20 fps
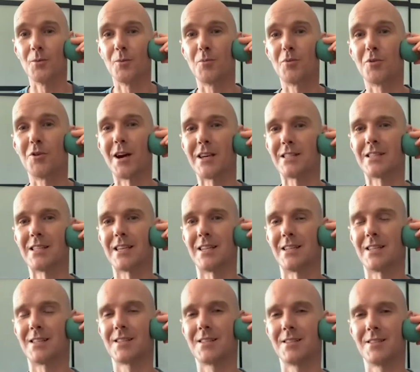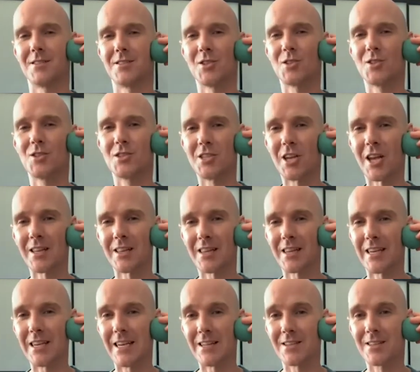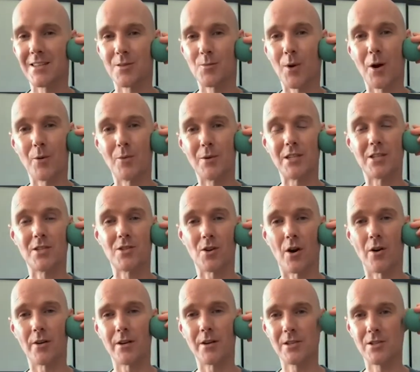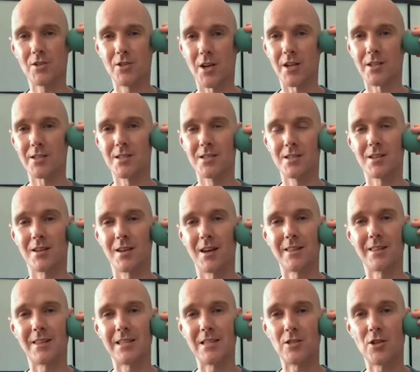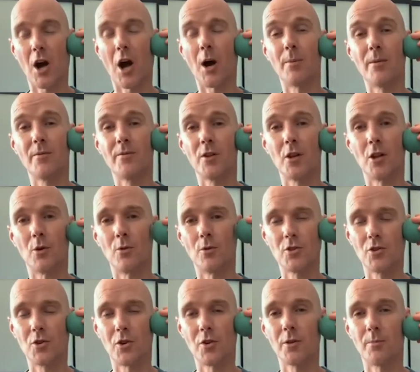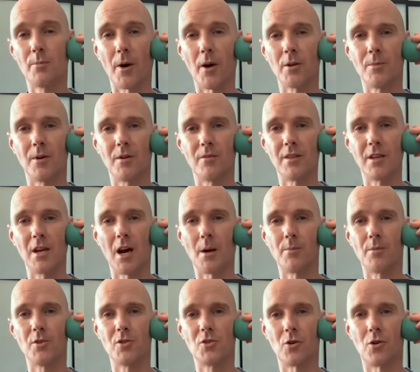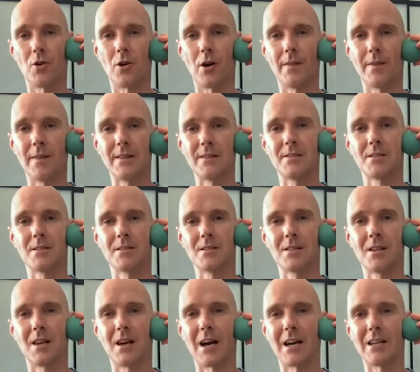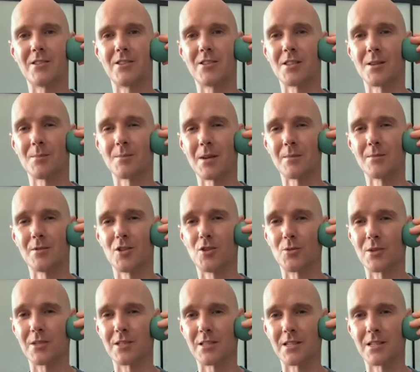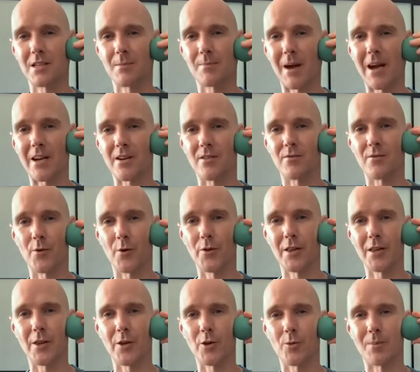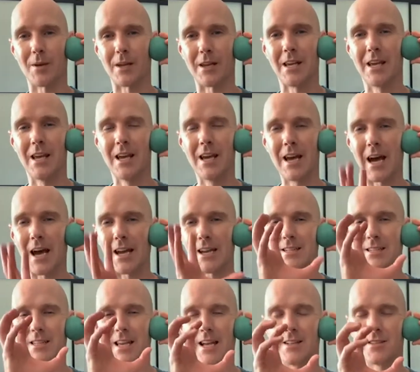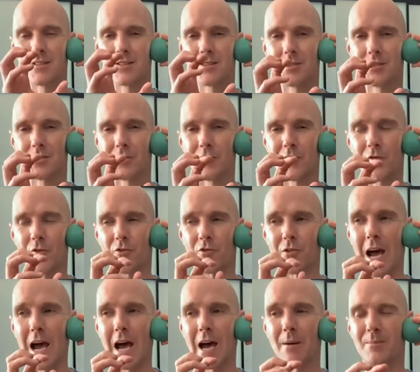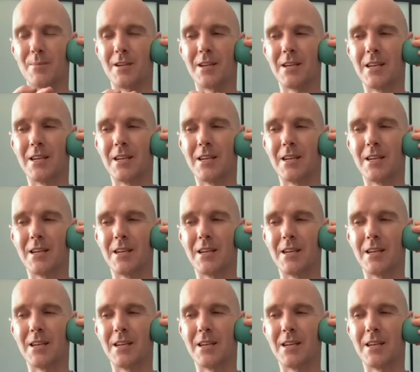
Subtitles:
press it just gently into where we started, just at the top of the lower jaw, the bottom of the upper jaw, and then I just sometimes twist it back and forth a little bit, and it tends to sort of grab